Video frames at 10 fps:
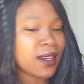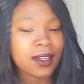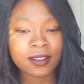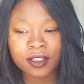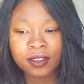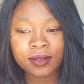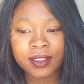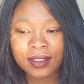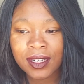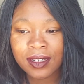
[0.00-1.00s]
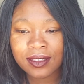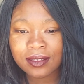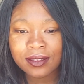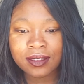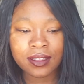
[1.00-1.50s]
I don't know. It
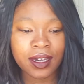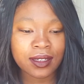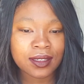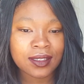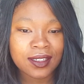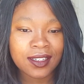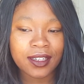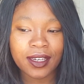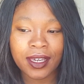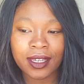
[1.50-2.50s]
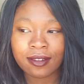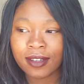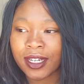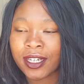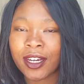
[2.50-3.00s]
doesn't look like 8
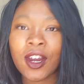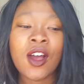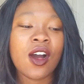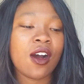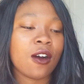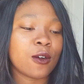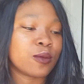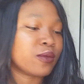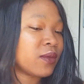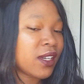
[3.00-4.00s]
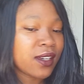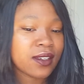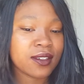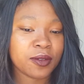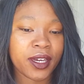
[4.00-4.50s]
right here. Oh,
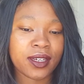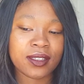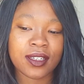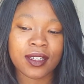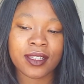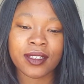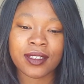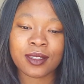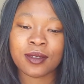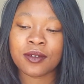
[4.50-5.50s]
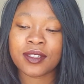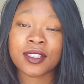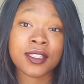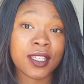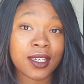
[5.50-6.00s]
wait. I think that's
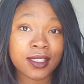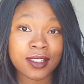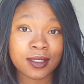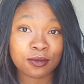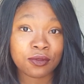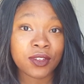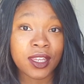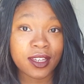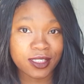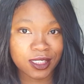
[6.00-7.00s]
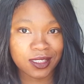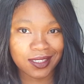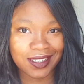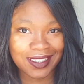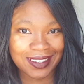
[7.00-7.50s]
6 finished
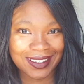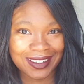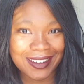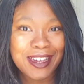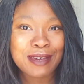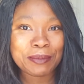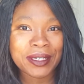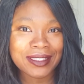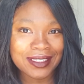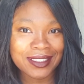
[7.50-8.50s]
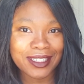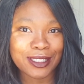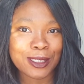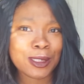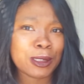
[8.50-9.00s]
pieces
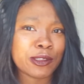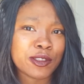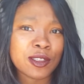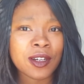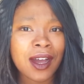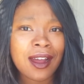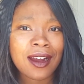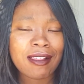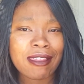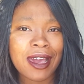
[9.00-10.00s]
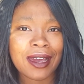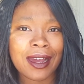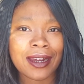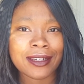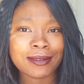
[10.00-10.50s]
and two
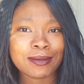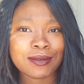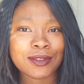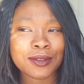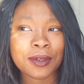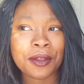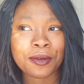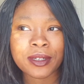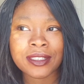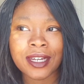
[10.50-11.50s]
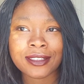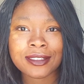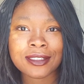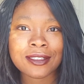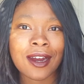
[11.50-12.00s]
other ones that I
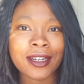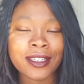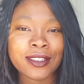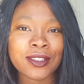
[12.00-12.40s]
started.